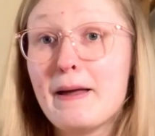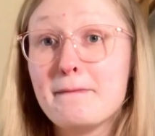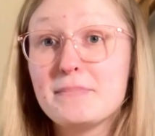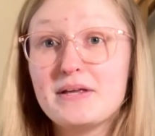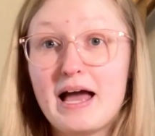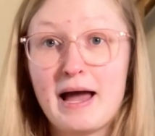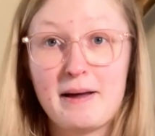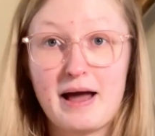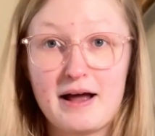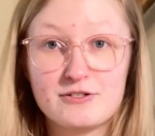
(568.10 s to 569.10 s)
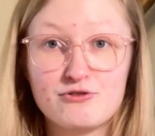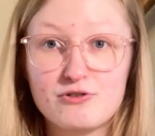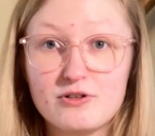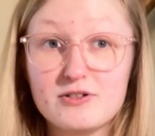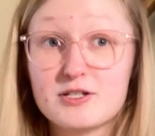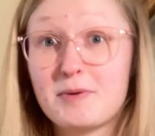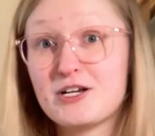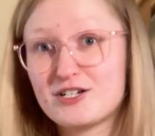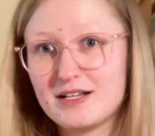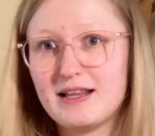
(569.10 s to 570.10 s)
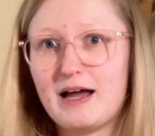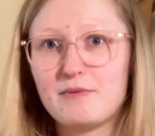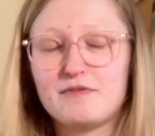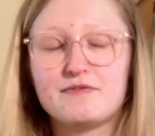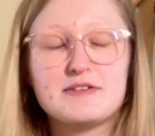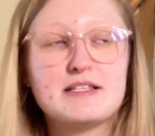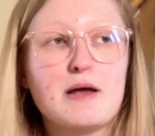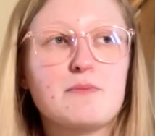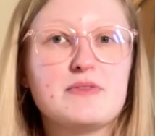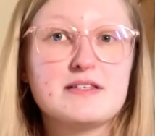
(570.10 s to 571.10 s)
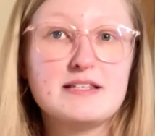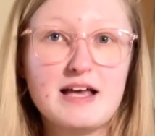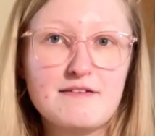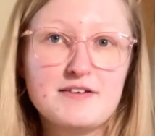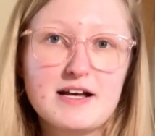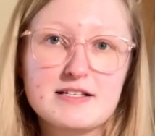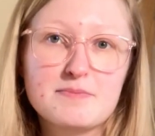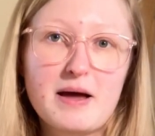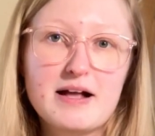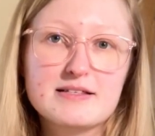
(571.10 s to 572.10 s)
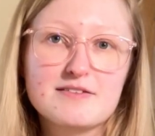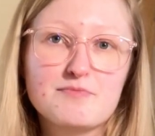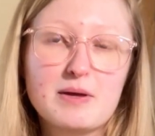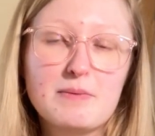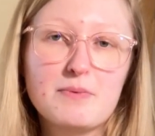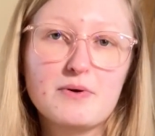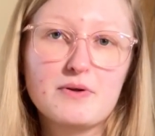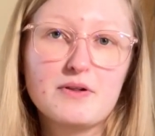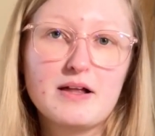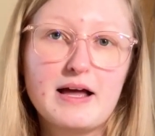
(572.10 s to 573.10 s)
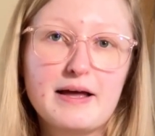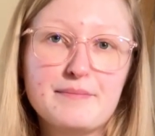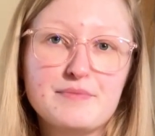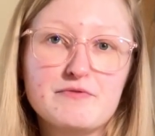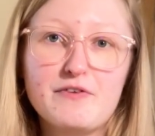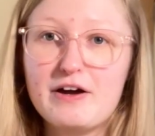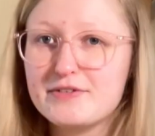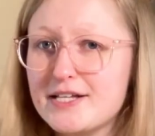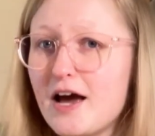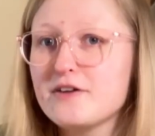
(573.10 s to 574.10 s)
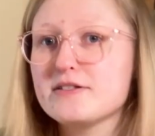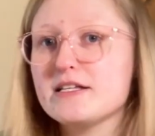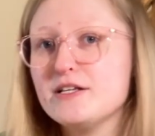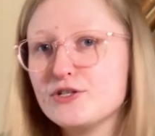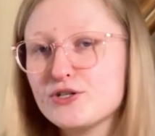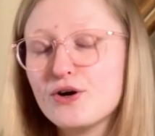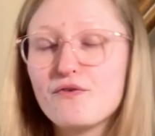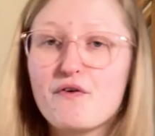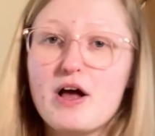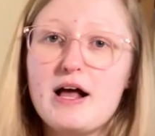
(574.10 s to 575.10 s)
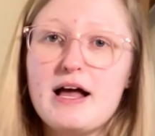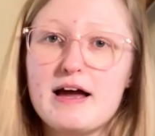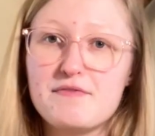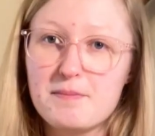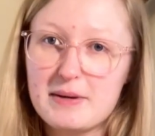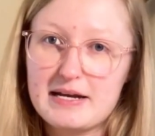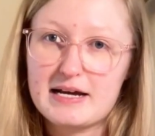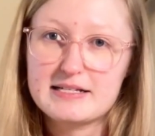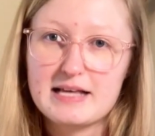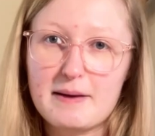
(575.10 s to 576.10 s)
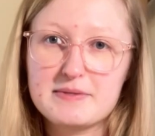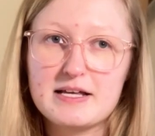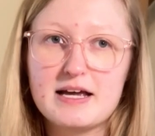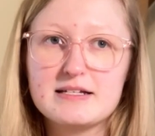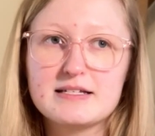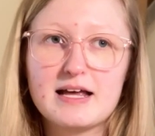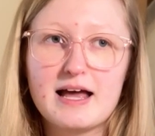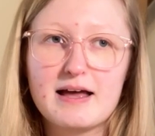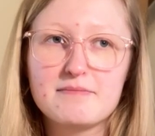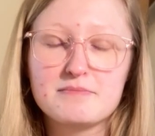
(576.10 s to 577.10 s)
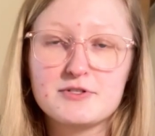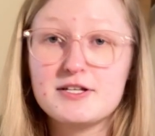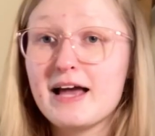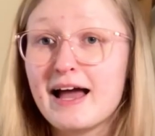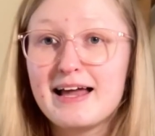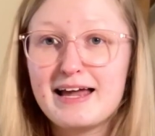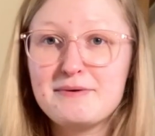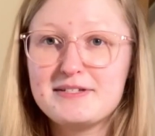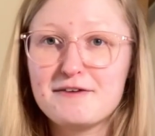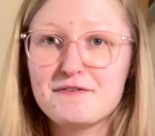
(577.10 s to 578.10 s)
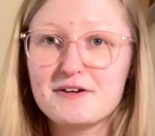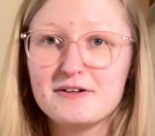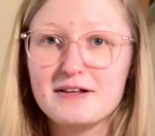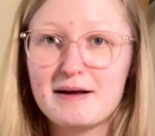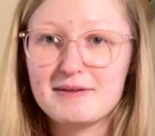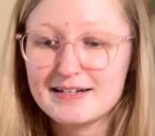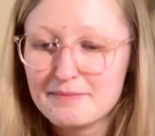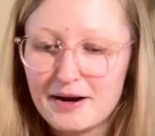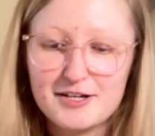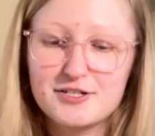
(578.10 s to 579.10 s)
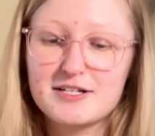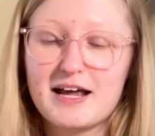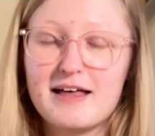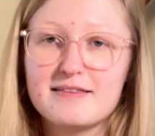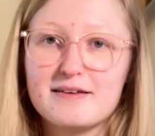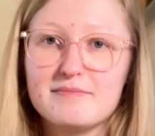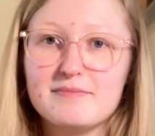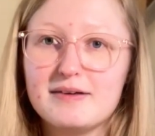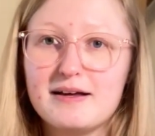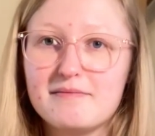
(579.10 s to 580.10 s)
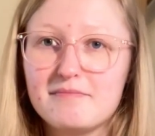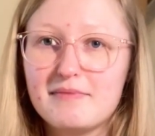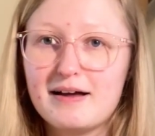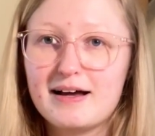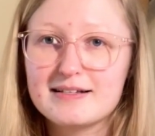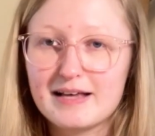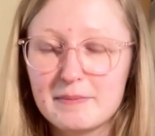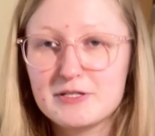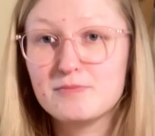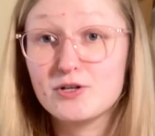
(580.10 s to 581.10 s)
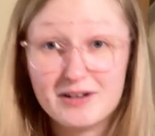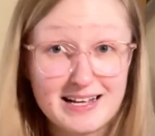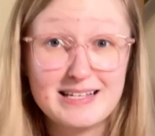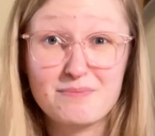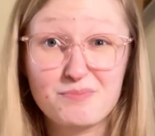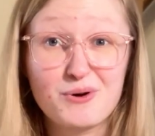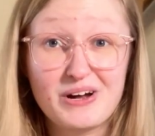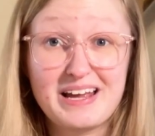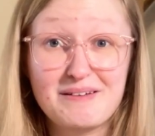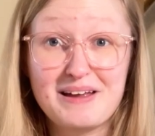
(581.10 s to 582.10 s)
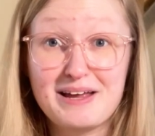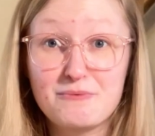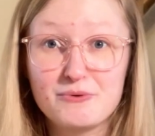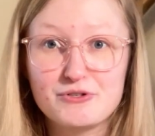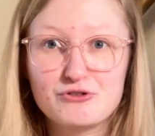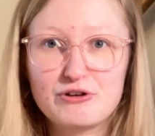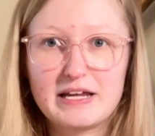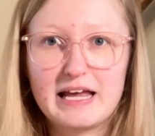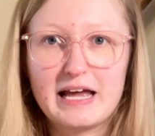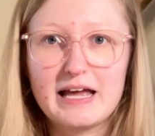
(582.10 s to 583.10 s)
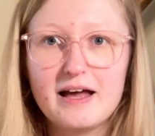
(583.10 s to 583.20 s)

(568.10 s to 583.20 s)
but yeah, I struggled, especially like we've said with the safety aspect of people, fire retardancy and stuff, of them being accepted. So yeah, it was difficult. I'm glad I managed to get them accepted and donated, but it was tricky,